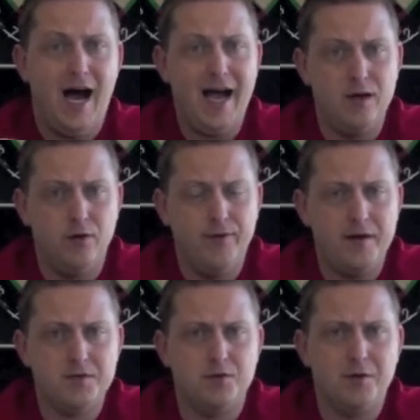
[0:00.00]
I know if
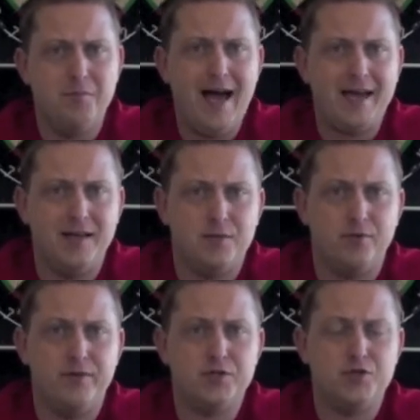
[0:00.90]
I was going back at the
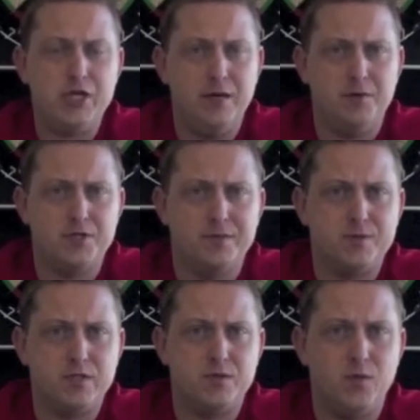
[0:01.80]
provincial
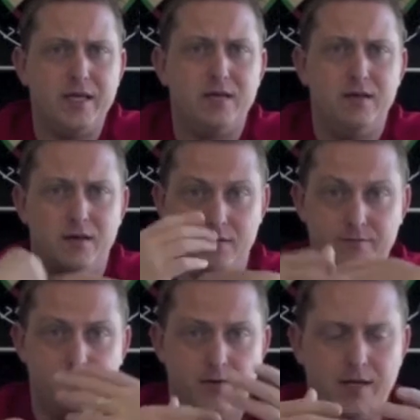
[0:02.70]
championships this week, or
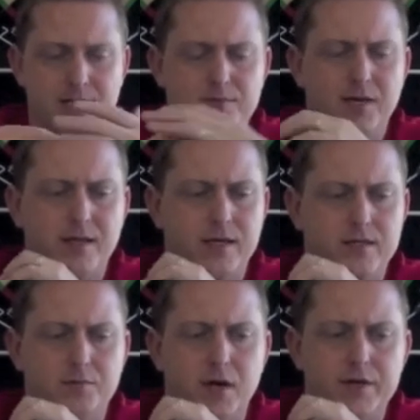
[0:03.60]
for next month, I
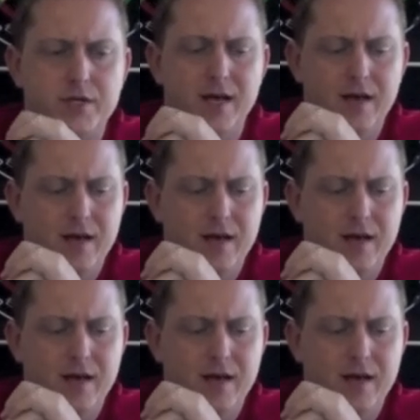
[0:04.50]
guess in March,